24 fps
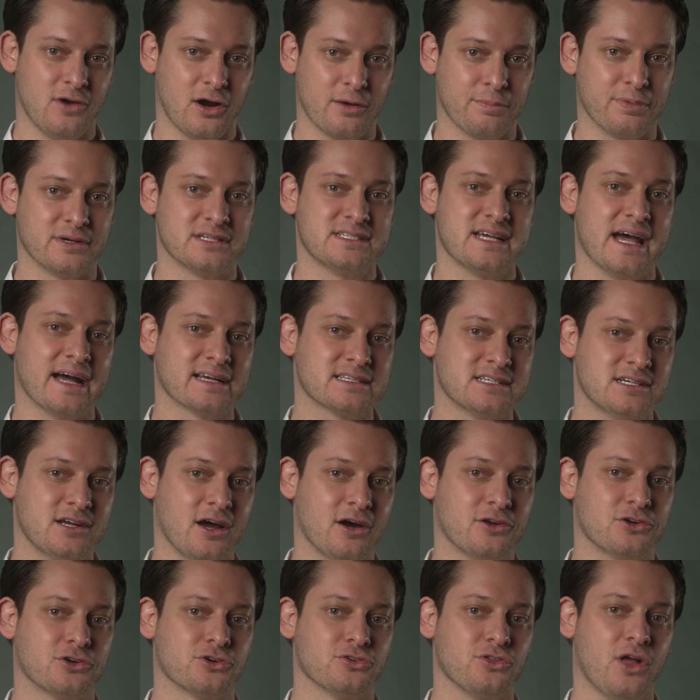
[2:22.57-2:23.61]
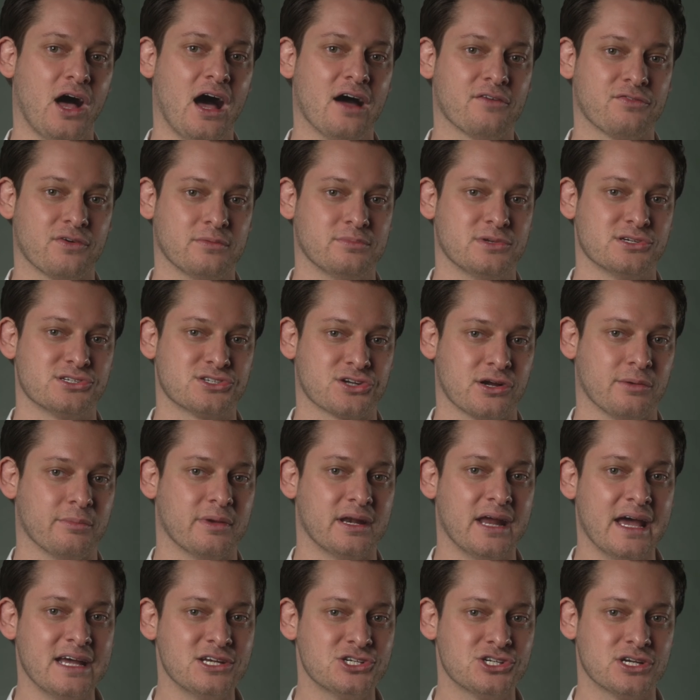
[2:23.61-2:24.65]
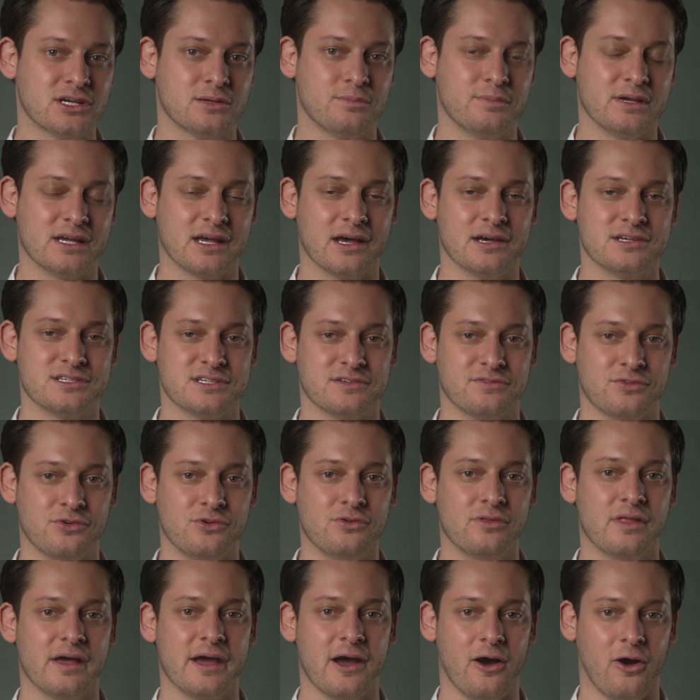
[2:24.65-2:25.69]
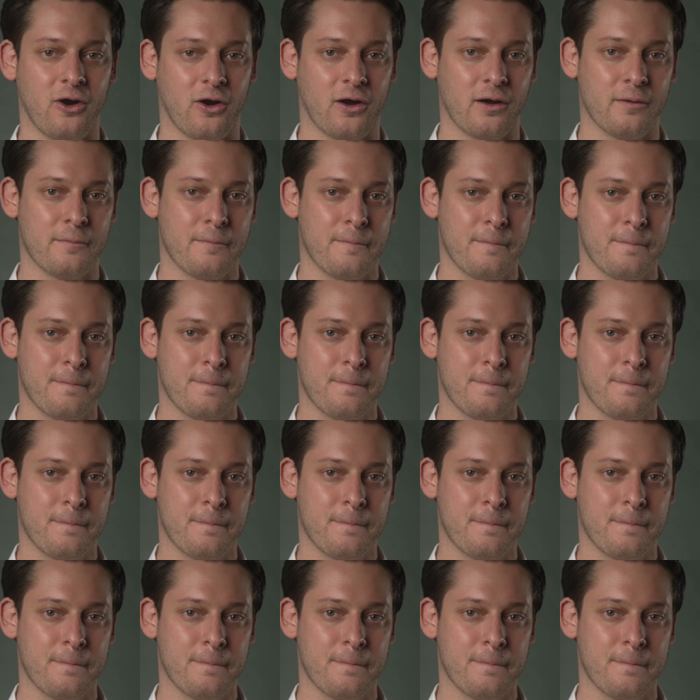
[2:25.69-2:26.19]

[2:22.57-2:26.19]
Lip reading: are protected under law from discrimination because of who they are.